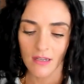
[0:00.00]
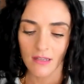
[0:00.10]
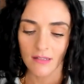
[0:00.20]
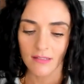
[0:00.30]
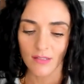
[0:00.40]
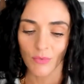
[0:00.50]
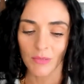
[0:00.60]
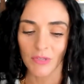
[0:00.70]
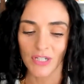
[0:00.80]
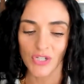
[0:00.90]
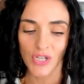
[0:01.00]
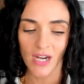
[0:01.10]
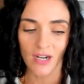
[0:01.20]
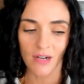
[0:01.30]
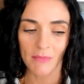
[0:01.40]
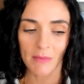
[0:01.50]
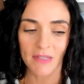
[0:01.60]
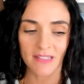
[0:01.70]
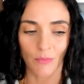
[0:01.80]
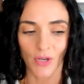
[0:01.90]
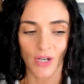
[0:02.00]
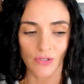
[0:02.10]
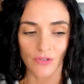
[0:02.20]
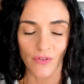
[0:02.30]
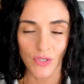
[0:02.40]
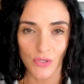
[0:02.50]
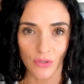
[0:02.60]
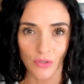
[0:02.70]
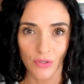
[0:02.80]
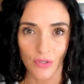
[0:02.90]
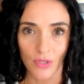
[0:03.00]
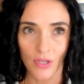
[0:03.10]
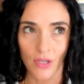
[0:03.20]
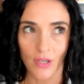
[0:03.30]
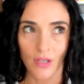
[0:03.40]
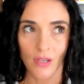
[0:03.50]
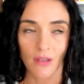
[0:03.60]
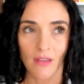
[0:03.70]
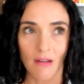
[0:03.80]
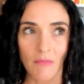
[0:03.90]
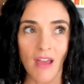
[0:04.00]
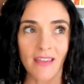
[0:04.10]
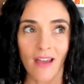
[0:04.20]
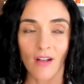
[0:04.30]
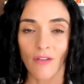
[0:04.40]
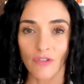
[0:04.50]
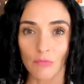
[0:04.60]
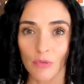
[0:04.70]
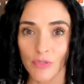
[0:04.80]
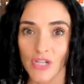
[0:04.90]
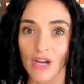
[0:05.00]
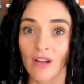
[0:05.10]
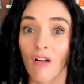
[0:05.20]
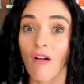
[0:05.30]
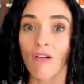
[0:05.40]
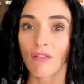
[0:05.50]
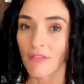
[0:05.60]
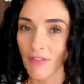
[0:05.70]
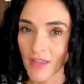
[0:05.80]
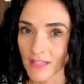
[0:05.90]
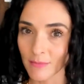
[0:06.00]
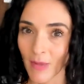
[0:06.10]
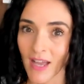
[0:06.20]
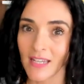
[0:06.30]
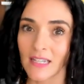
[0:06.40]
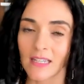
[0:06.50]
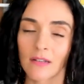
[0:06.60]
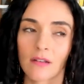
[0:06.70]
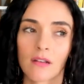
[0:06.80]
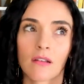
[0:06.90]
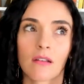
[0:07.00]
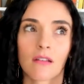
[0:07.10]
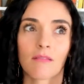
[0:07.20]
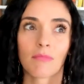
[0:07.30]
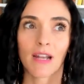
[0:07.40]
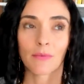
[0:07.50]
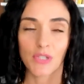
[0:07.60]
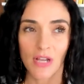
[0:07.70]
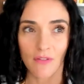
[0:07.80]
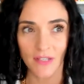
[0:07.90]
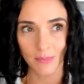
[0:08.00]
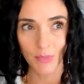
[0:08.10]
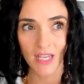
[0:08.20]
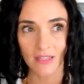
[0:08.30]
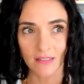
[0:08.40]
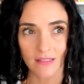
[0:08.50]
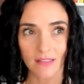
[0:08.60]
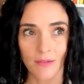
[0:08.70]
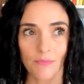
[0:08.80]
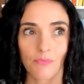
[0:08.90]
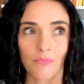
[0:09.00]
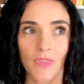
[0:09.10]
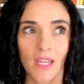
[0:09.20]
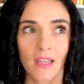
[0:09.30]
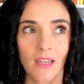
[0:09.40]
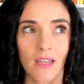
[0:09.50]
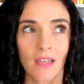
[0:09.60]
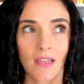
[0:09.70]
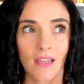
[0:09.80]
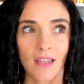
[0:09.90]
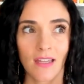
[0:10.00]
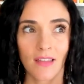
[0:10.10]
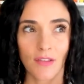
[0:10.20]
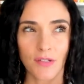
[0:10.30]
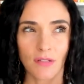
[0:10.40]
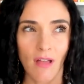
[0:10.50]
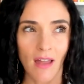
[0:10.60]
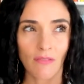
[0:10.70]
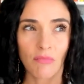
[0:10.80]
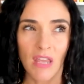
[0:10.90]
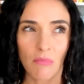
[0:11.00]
So what I'm going to share may be somewhat controversial. And I'm not yet comfortable with sharing all the things behind it, but I will share this piece. There's a lot of people